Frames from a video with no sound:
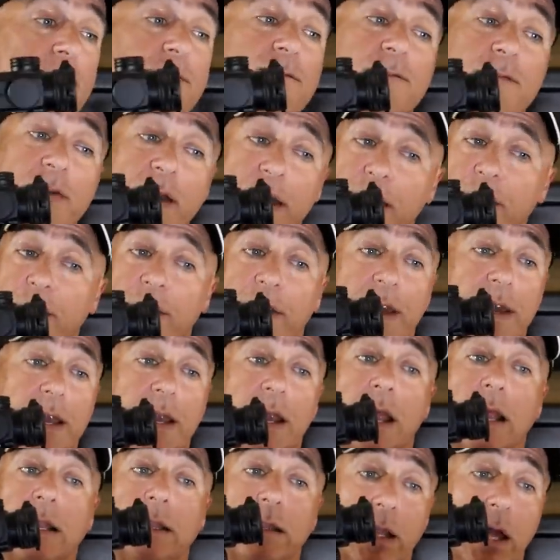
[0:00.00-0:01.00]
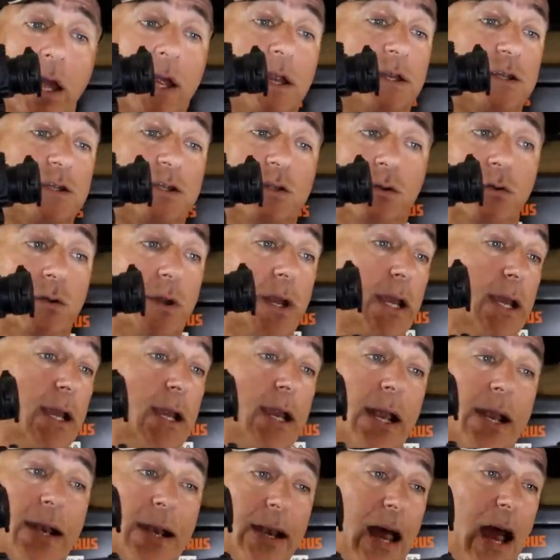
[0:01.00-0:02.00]
Very light
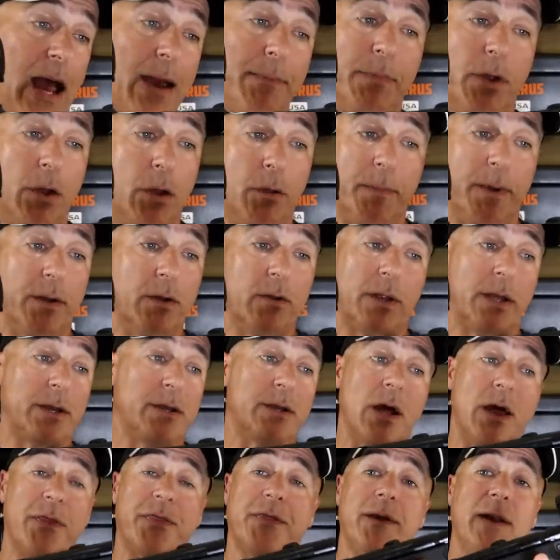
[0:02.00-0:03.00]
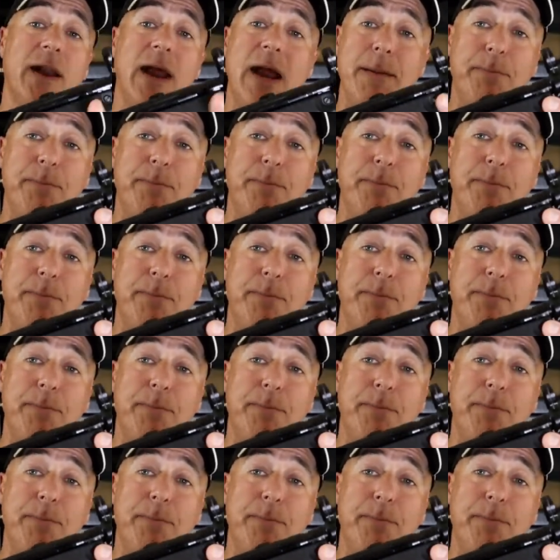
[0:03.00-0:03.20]
shooting 9mm, like nothing.